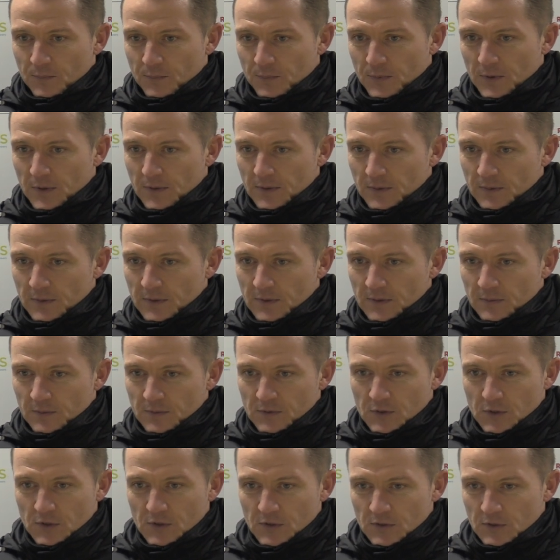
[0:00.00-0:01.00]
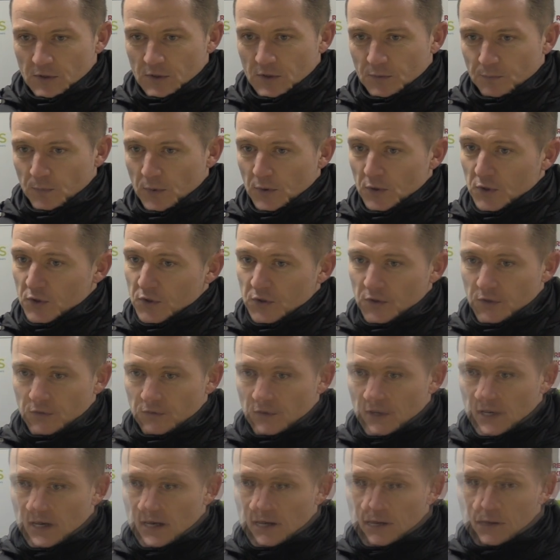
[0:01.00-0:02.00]
But just punished us
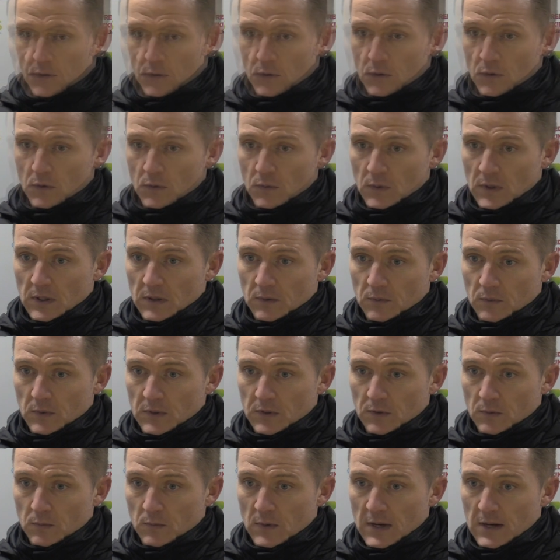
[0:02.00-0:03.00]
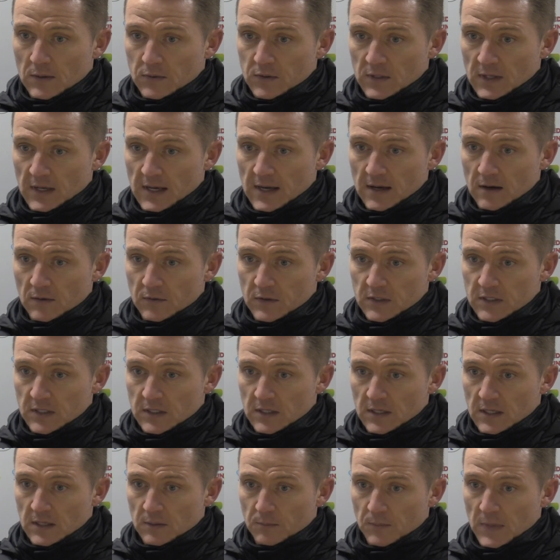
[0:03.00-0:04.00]
really. We done well to get
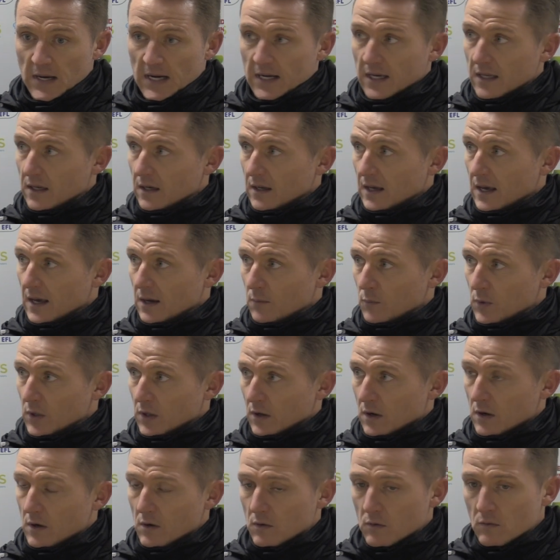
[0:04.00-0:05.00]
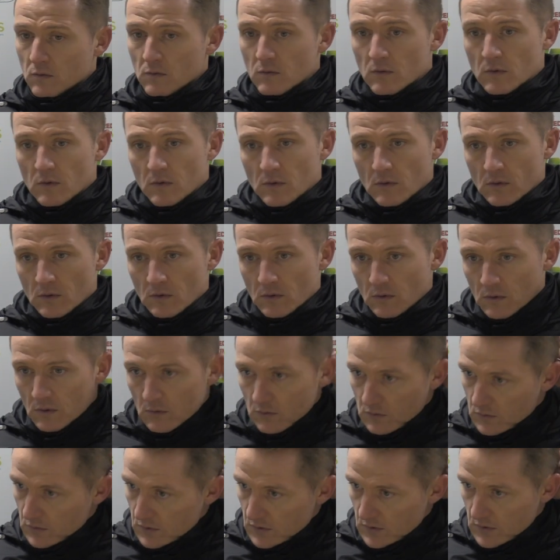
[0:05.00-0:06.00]
obviously back in the game with a goal.
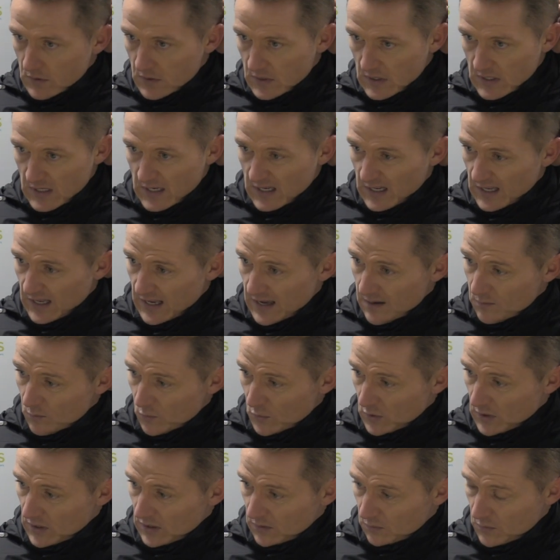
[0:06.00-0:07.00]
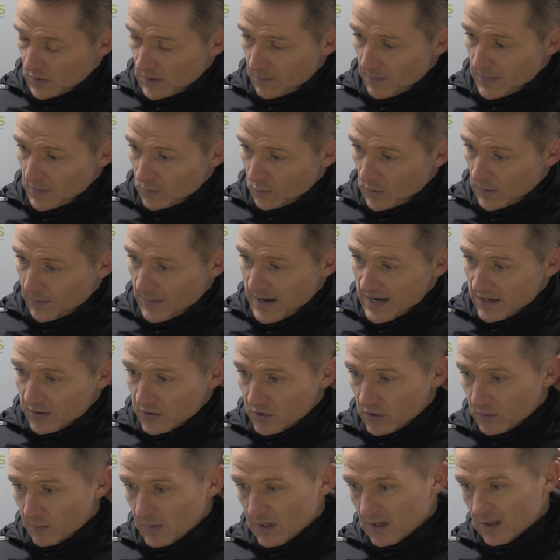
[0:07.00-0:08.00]
And then again, we
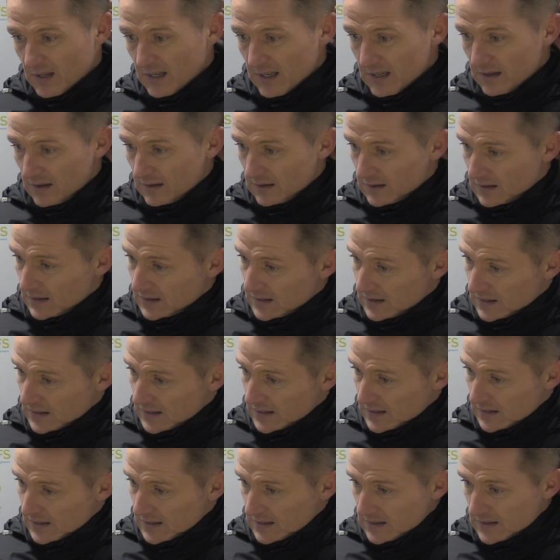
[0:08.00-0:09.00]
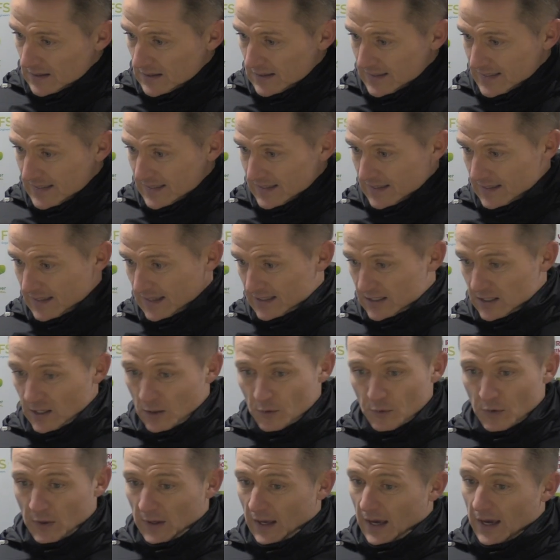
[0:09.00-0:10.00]
matched them and they
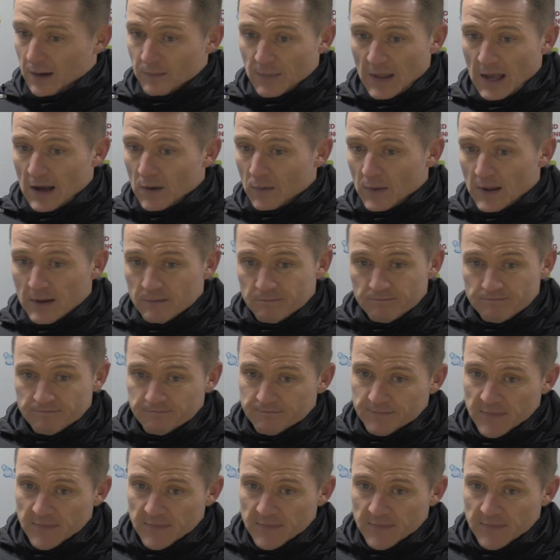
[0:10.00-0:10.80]
slowed the game down then.